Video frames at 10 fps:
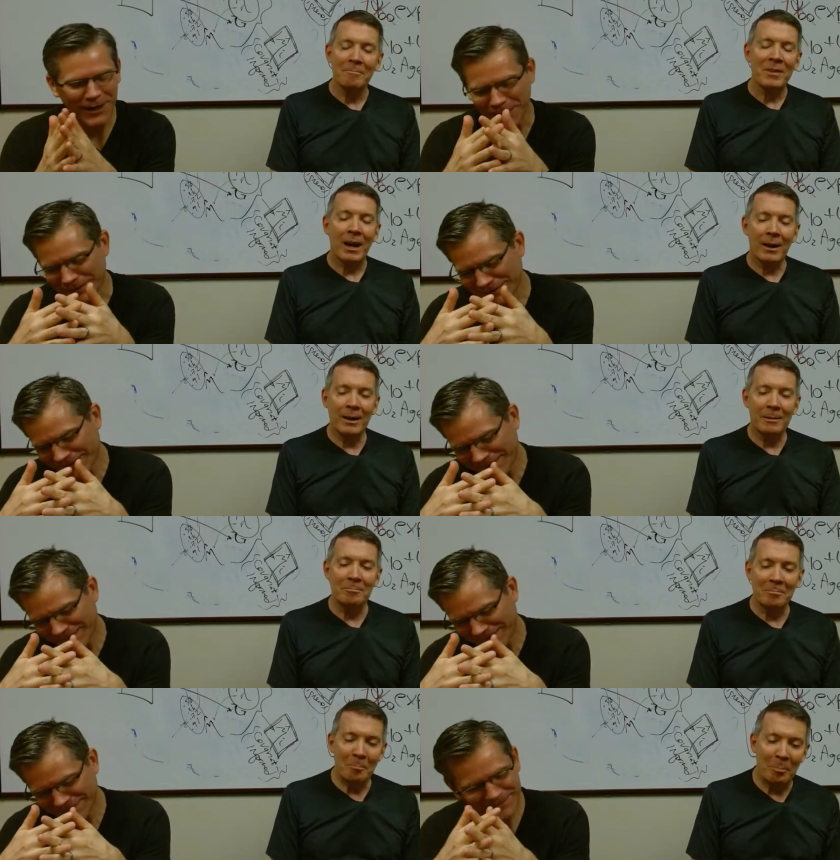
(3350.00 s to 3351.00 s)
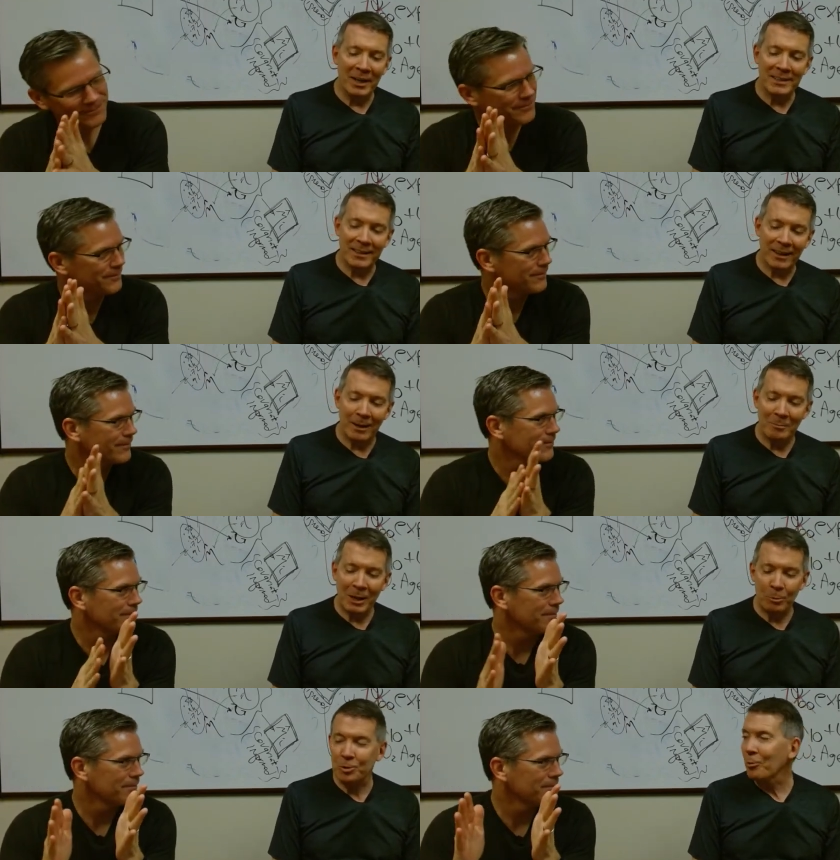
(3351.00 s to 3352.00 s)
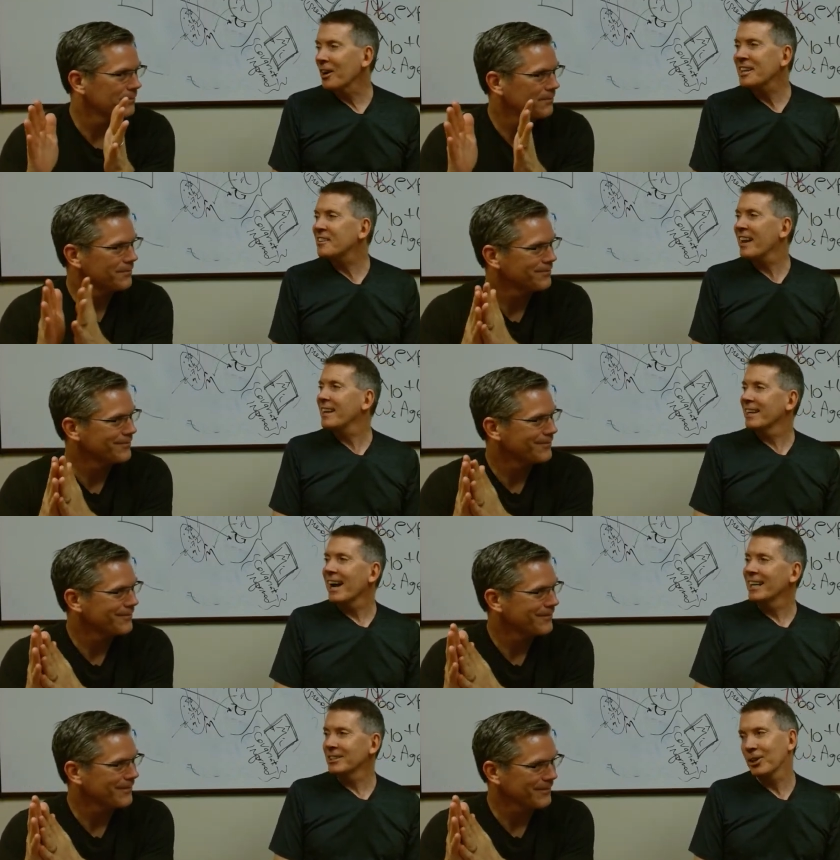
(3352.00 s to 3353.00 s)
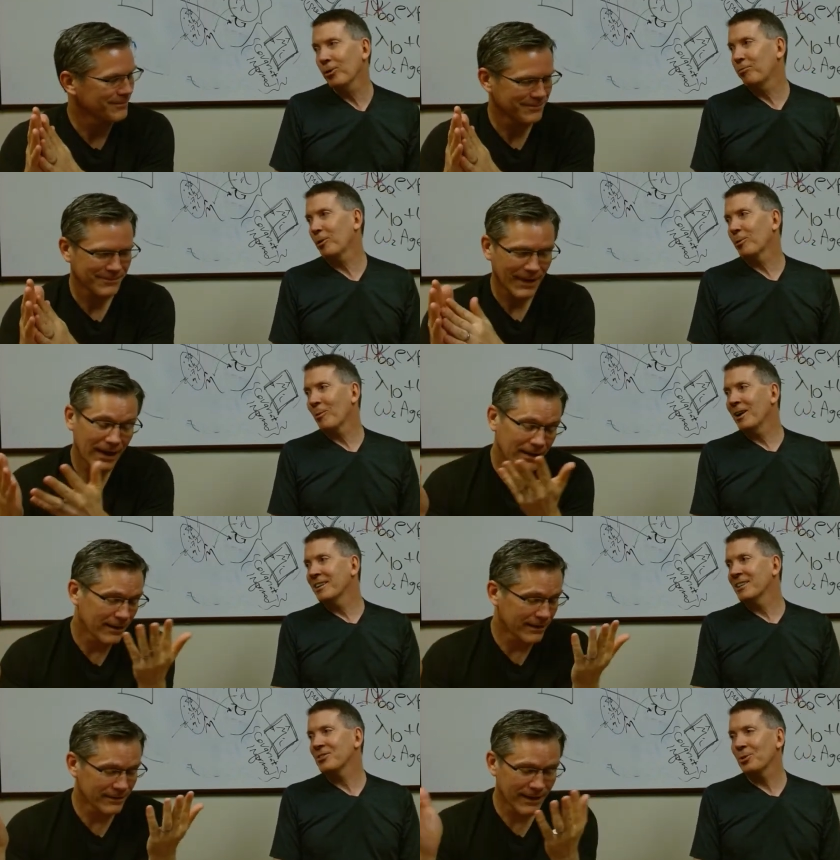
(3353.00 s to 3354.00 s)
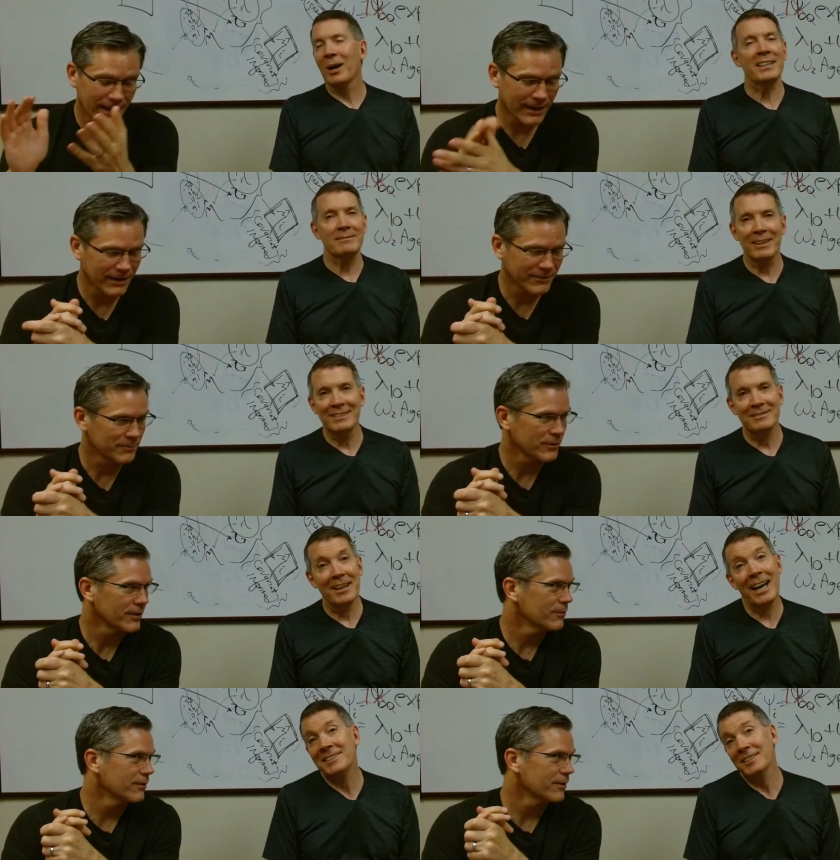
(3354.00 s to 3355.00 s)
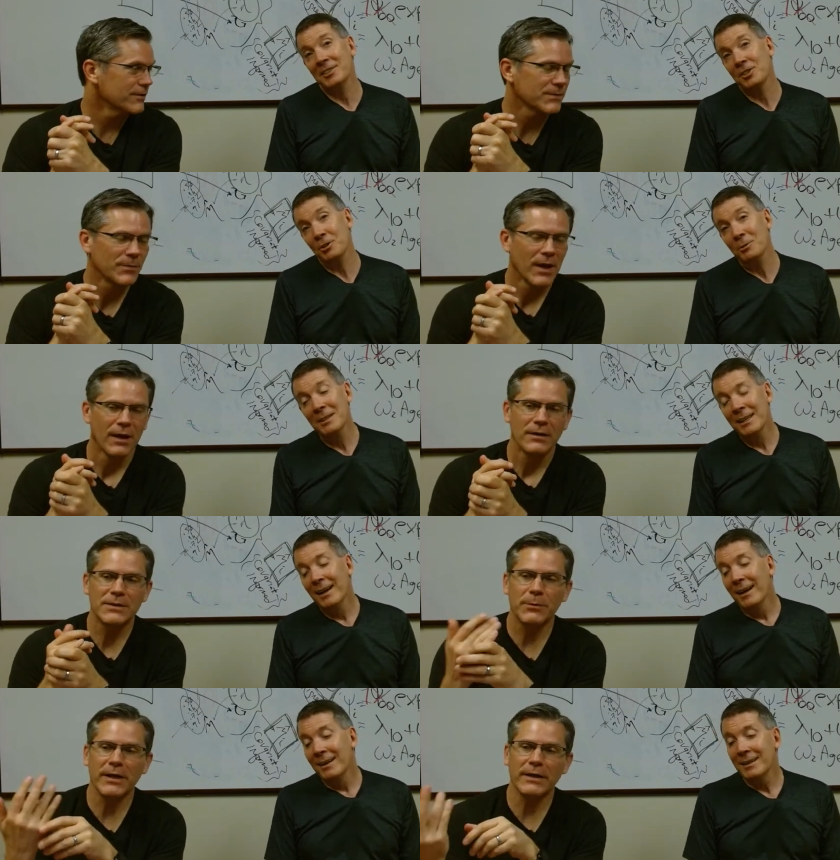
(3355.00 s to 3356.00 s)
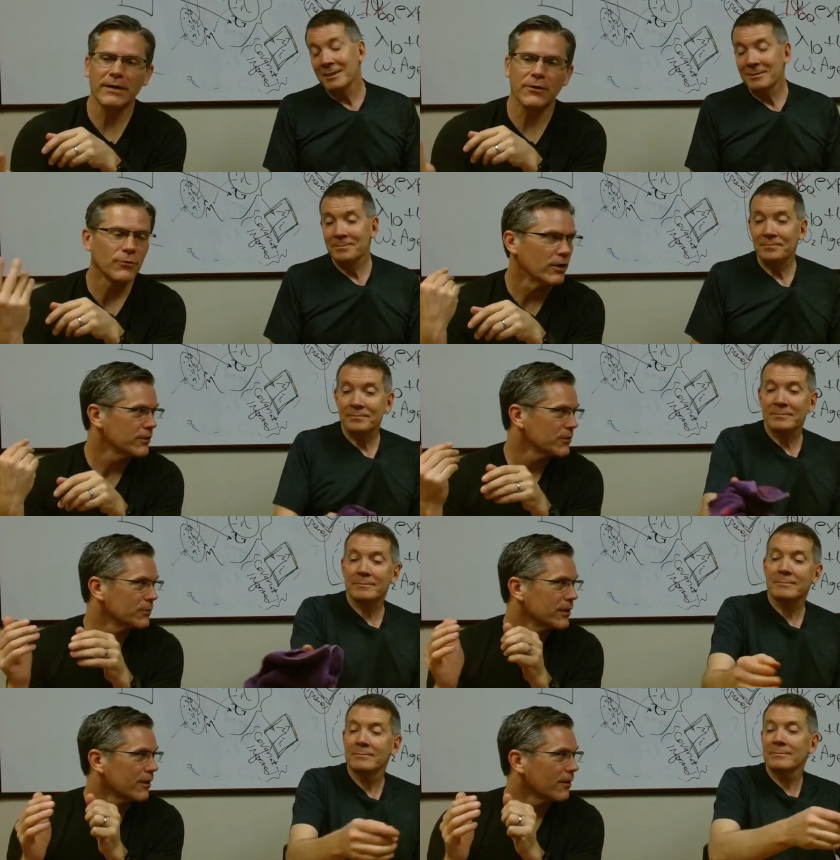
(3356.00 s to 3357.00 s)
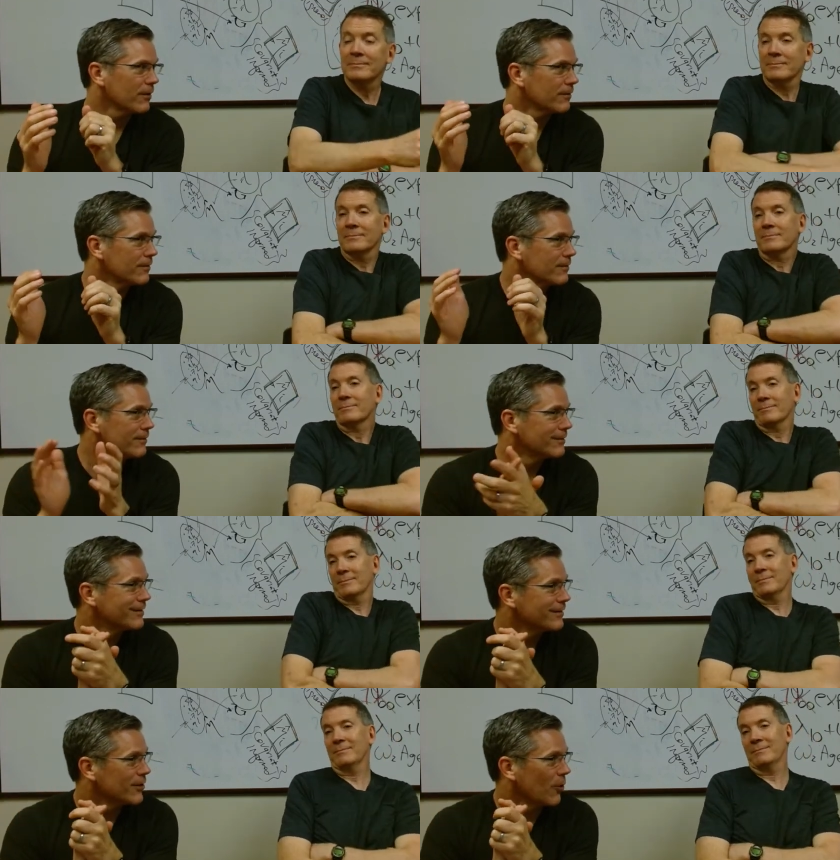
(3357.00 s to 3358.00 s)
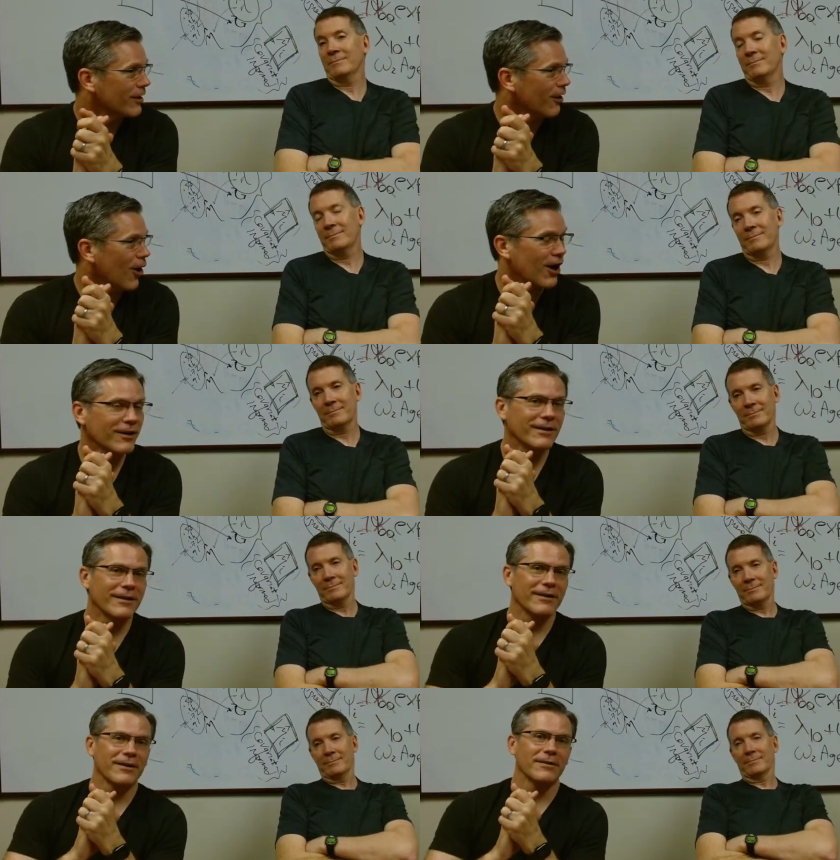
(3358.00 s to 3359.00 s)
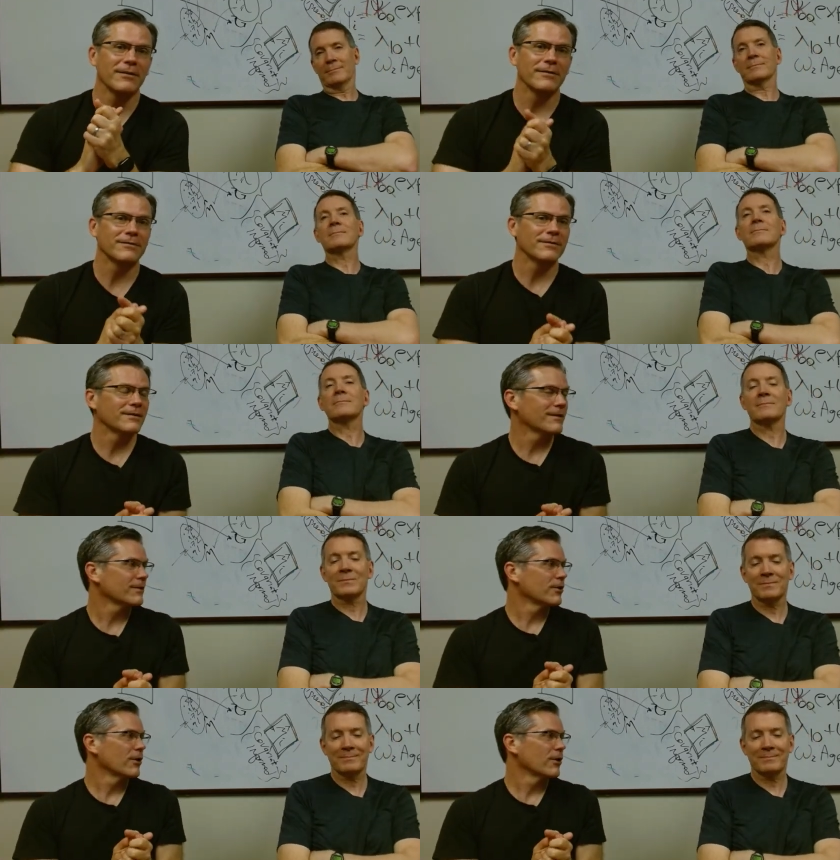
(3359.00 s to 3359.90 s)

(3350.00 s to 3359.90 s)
Speaker 1: Yeah. Um, but um, it was running day, and I had to go for a run, and you so gotta have your priorities. I did too.
Speaker 2: Speaking of which, we are going long, and I don't